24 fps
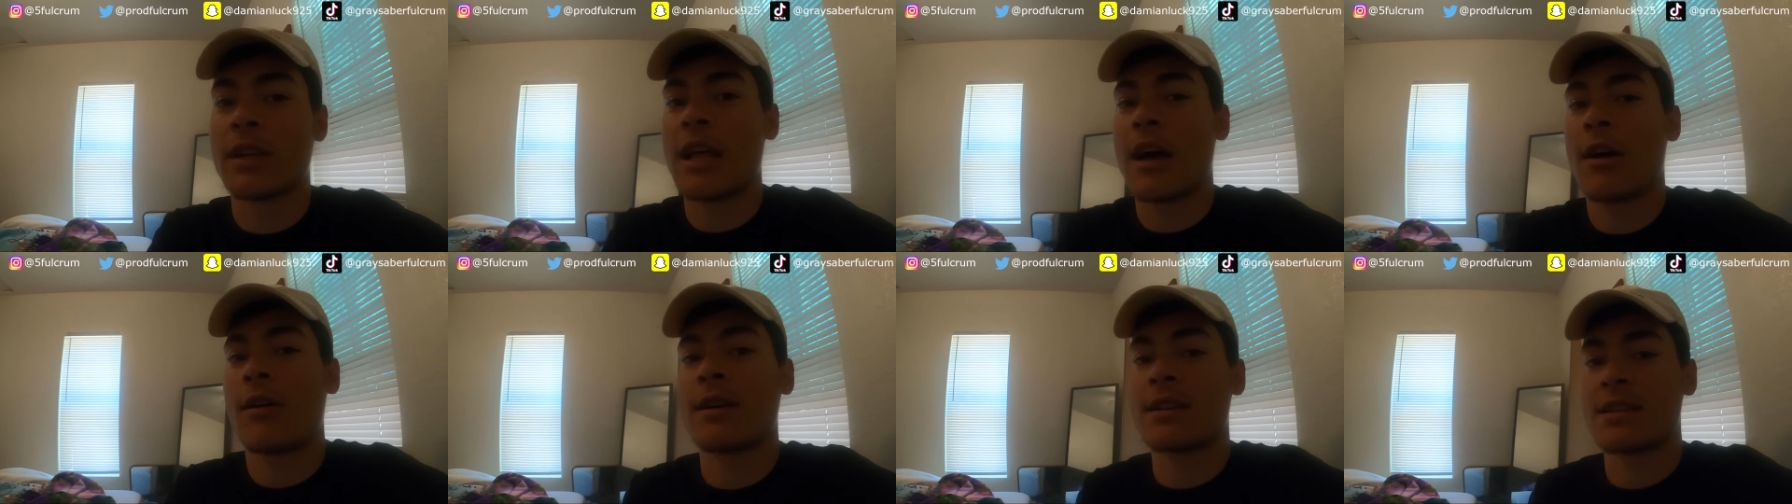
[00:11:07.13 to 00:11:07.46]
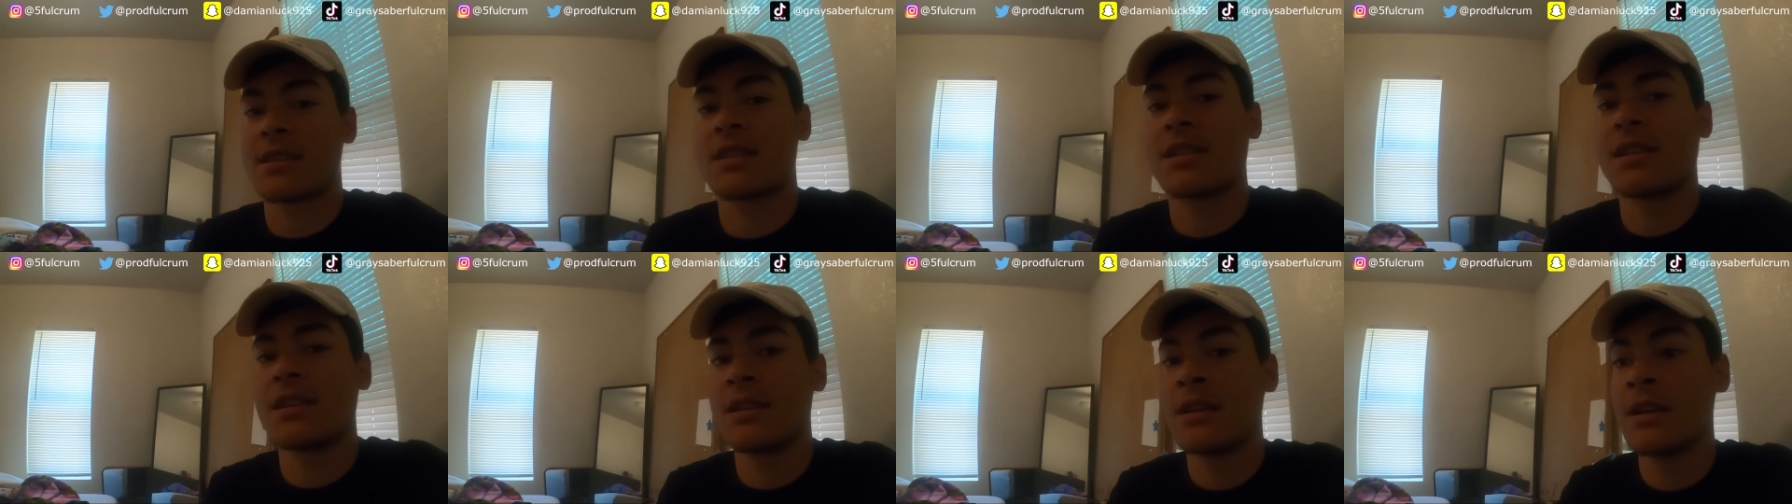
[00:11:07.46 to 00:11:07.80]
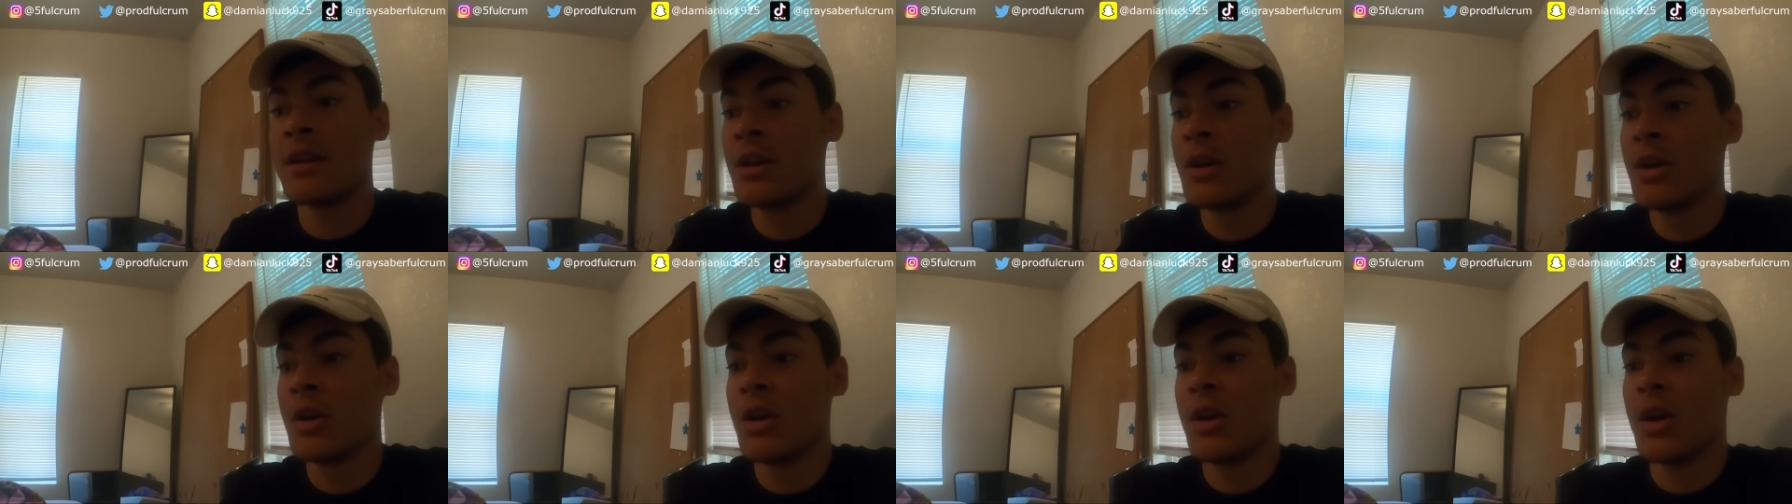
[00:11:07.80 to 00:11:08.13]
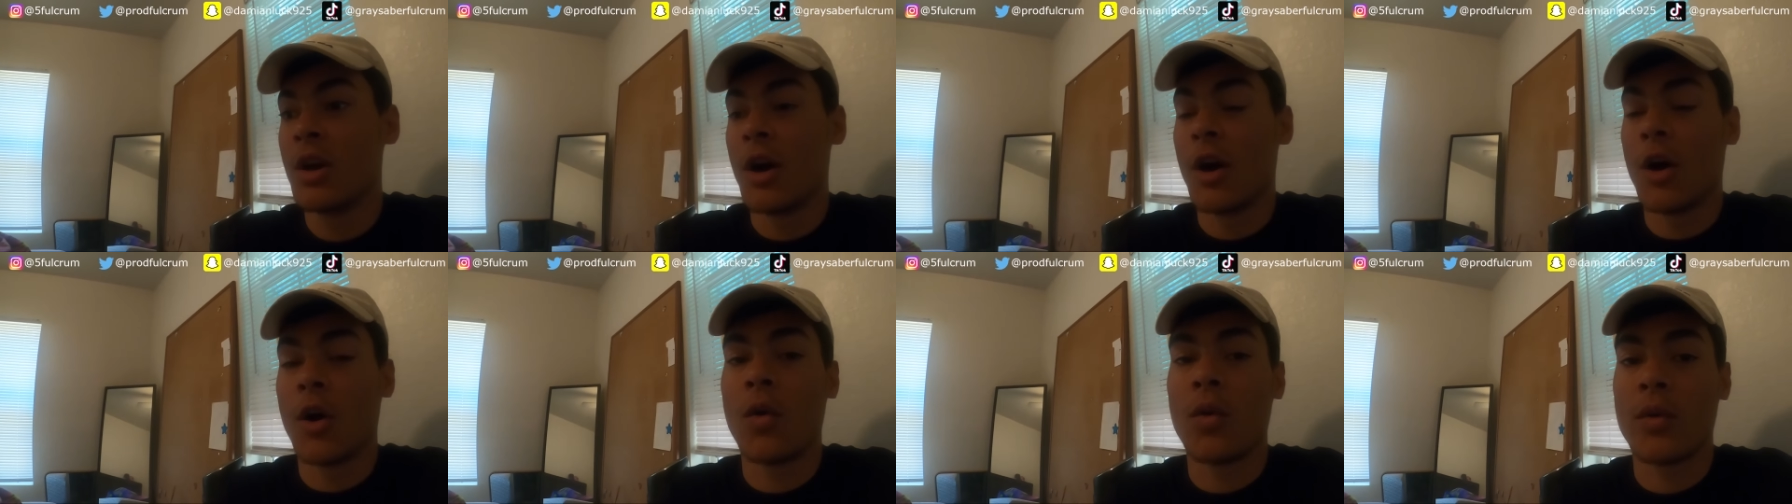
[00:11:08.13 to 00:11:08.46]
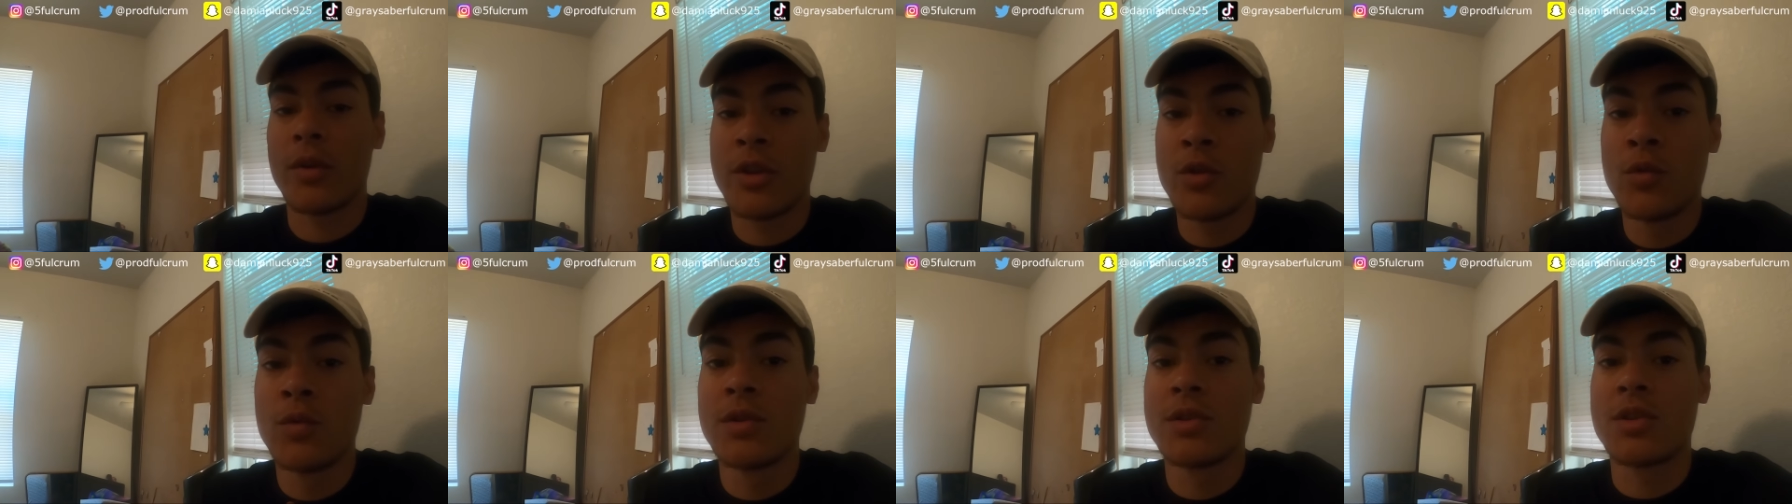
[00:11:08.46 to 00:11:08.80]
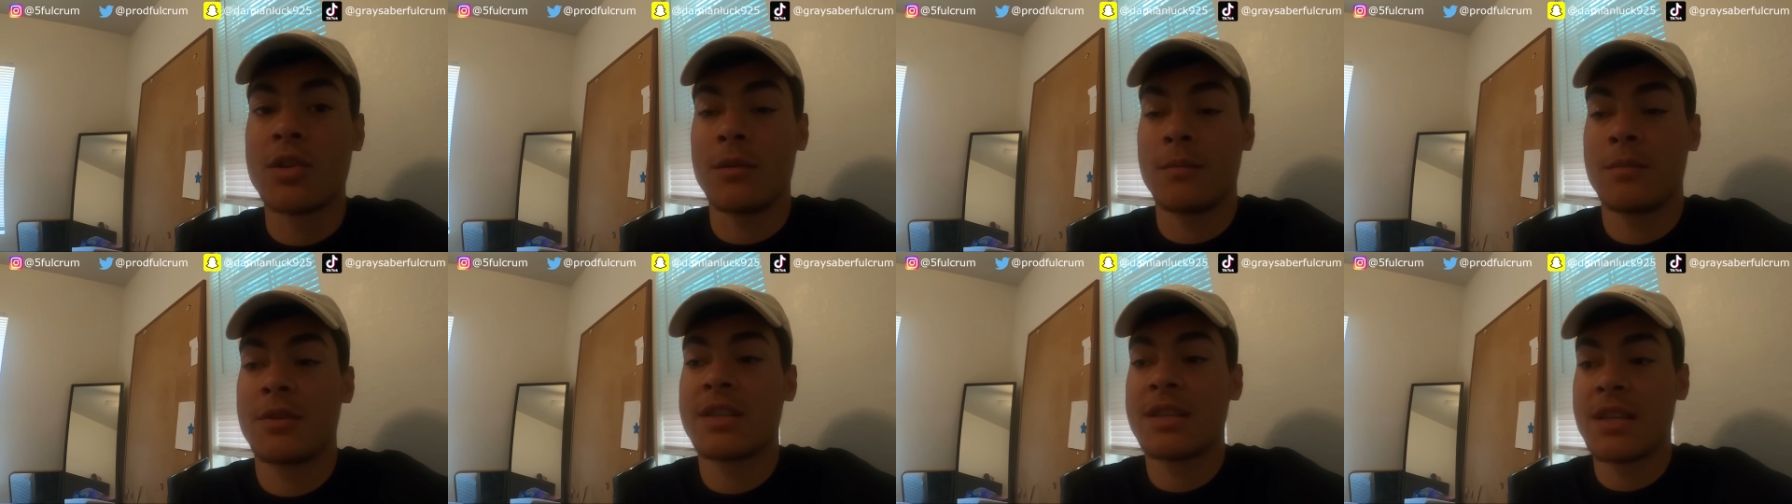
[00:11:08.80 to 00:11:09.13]
now I see, oh, he was
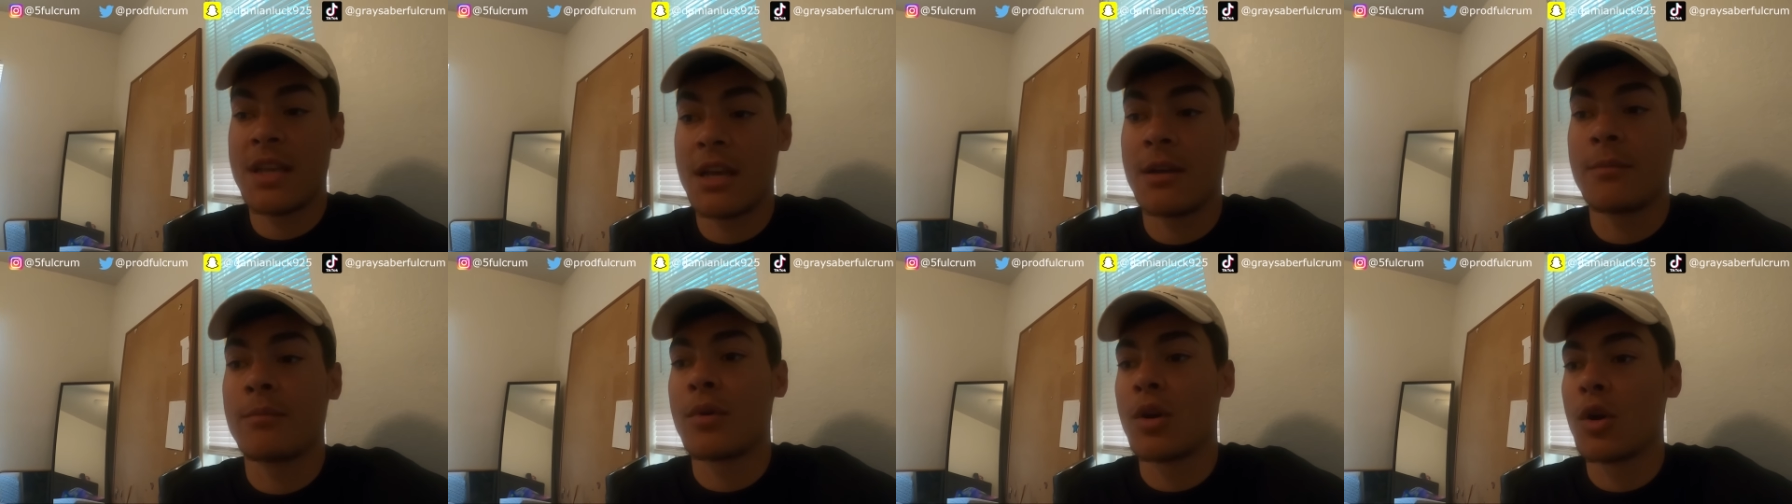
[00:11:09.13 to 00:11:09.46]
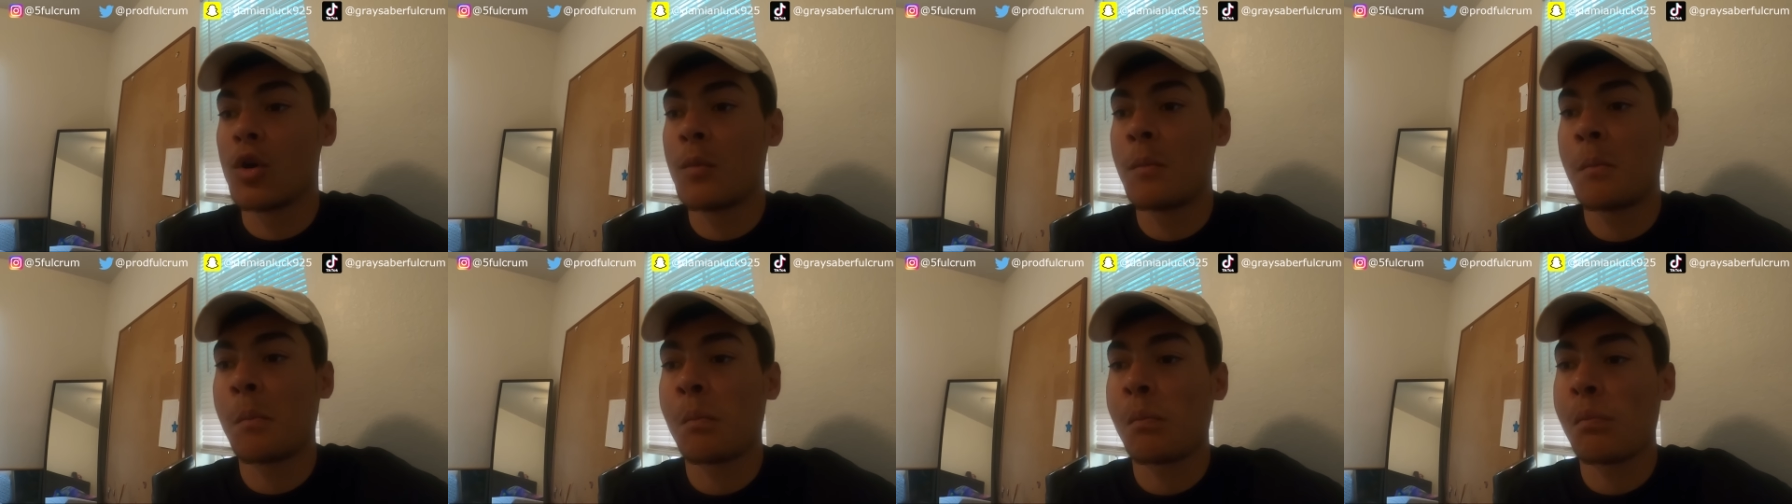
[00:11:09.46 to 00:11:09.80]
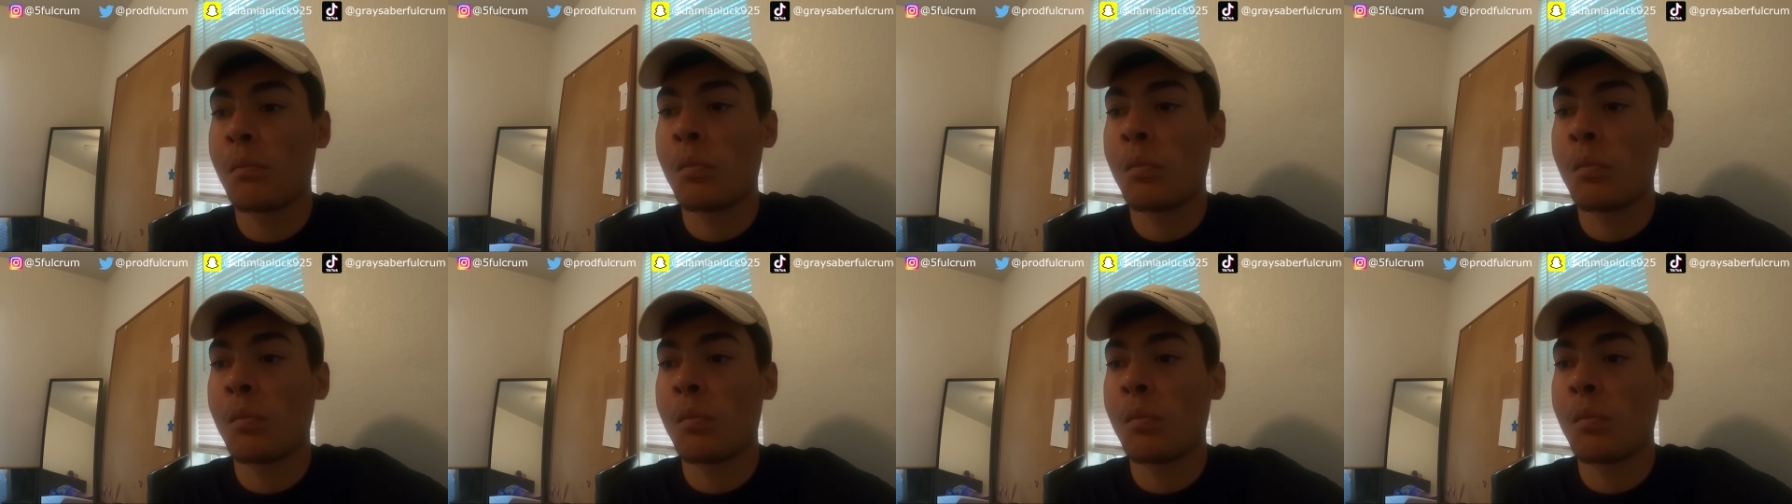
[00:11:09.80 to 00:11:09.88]
upset, bro.